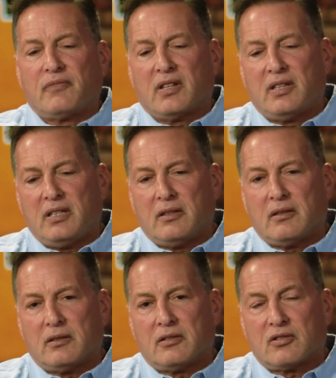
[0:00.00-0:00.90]

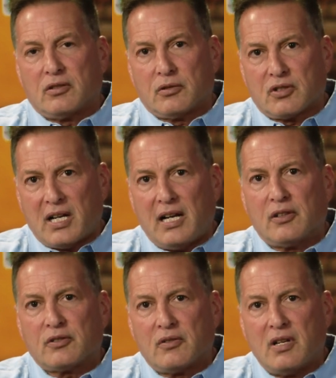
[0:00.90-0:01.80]
your
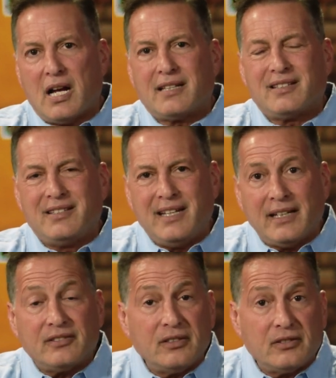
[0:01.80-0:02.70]
childs are not
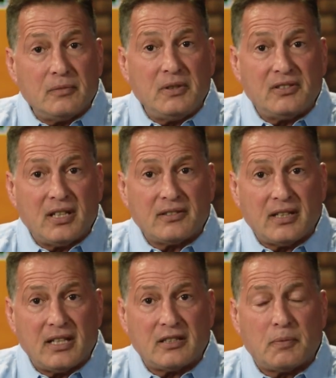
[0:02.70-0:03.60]
destined to be sex
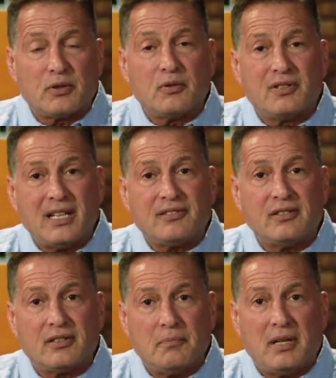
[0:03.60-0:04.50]
addicts, but they're
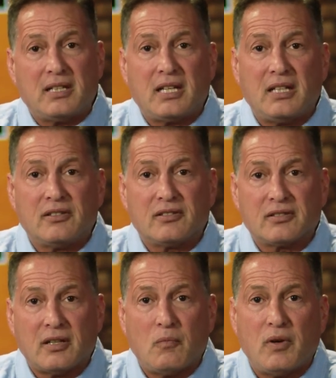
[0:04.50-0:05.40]
destined to medicate in
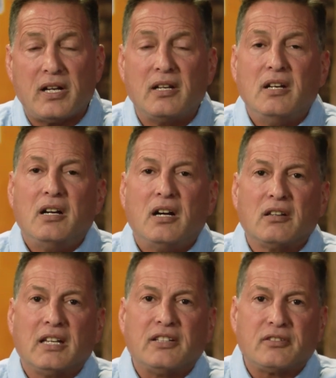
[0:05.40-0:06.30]
some way
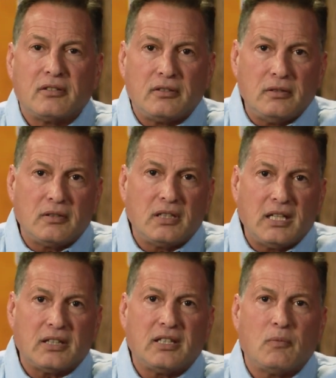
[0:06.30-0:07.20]
unless you can
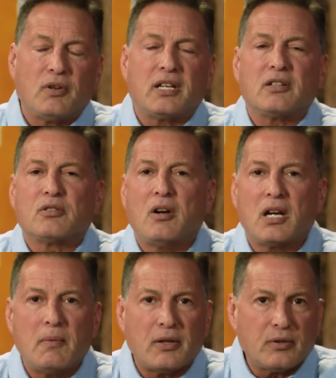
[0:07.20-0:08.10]
get them where they can
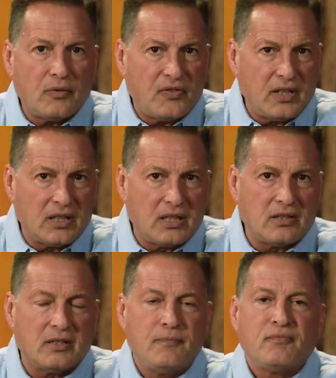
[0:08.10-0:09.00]
talk about their
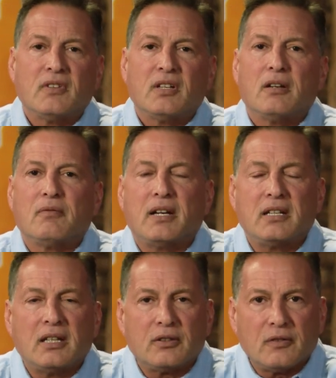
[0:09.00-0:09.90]
feelings,
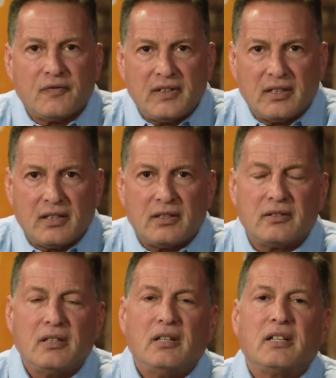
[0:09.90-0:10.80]
regulate their
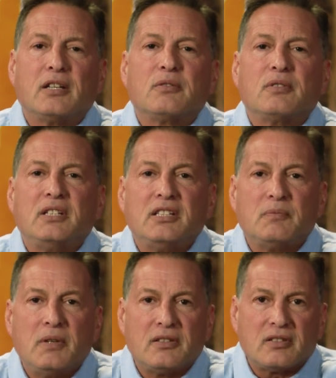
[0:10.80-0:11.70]
feelings, get their
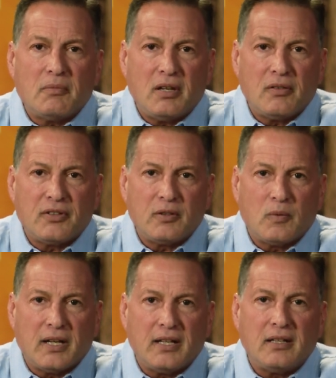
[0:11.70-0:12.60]
needs met in some healthy
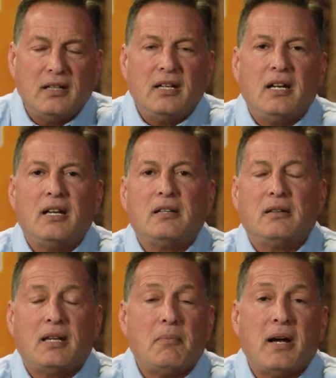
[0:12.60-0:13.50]
way.
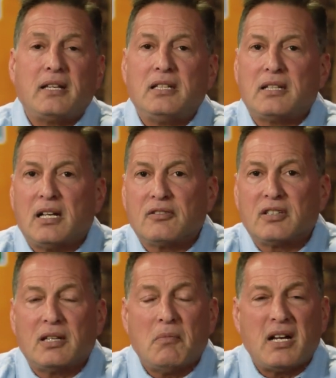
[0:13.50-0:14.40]
And they might need
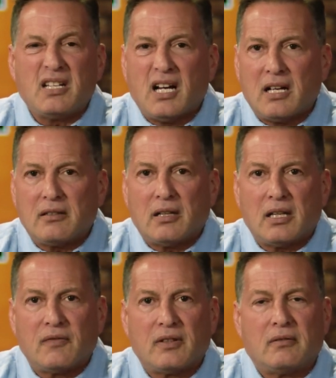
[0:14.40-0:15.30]
counseling, they might not.
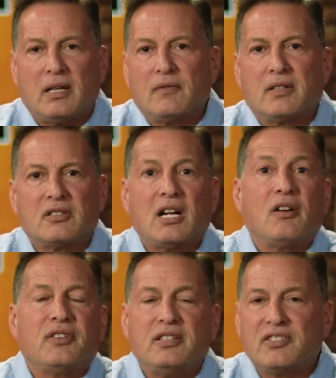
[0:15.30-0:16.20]
Not every
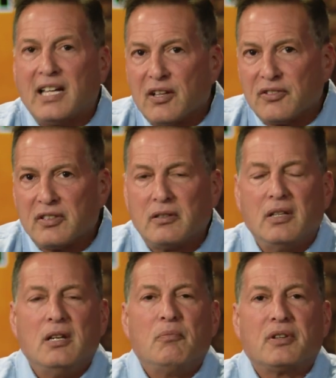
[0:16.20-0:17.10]
child needs counseling,
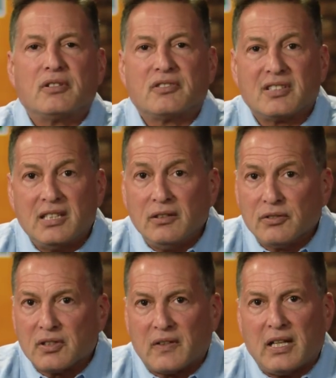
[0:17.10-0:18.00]
but the
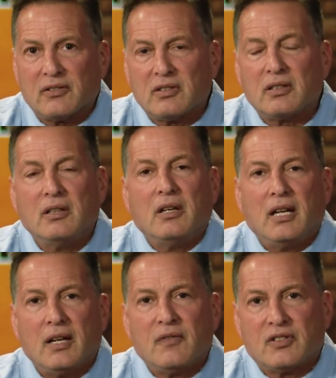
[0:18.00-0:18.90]
skills of counseling
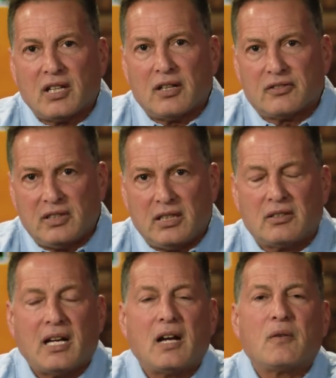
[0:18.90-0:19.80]
every child
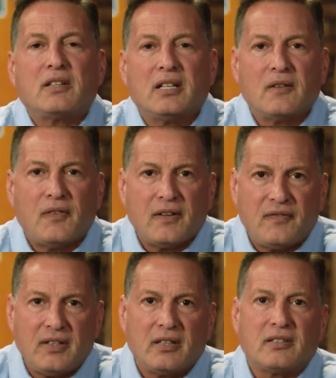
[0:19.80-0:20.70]
needs. How to identify
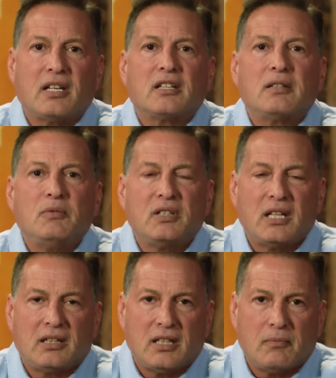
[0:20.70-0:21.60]
feelings, how to
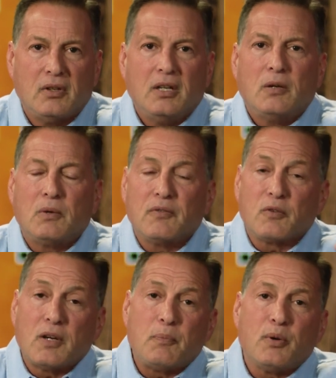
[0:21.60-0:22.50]
communicate them. We have a
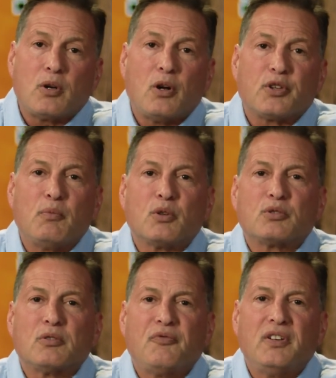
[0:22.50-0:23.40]
great book called
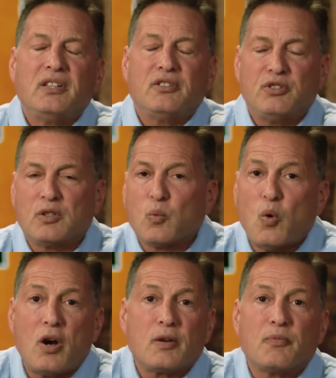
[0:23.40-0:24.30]
Emotional Fitness. You could
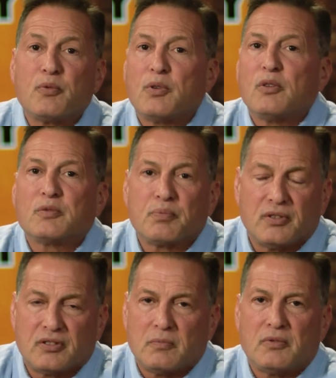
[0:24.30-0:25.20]
walk them through those
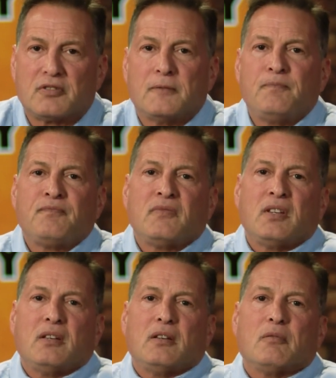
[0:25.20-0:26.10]
principles.
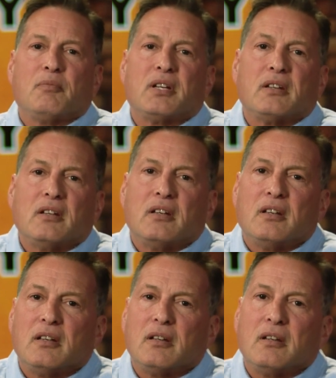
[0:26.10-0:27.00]
But
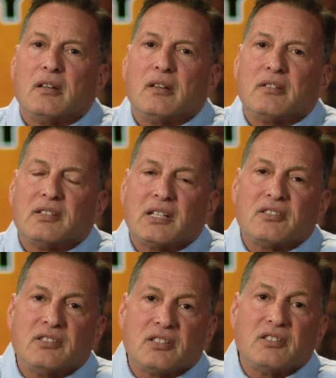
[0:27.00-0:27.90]

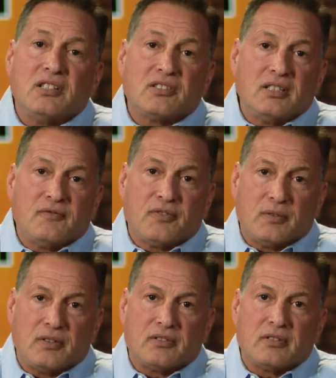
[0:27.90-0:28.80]
sex addiction is an
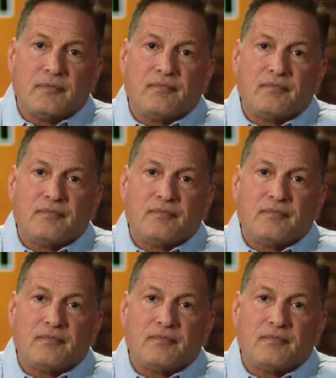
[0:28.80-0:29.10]
influence.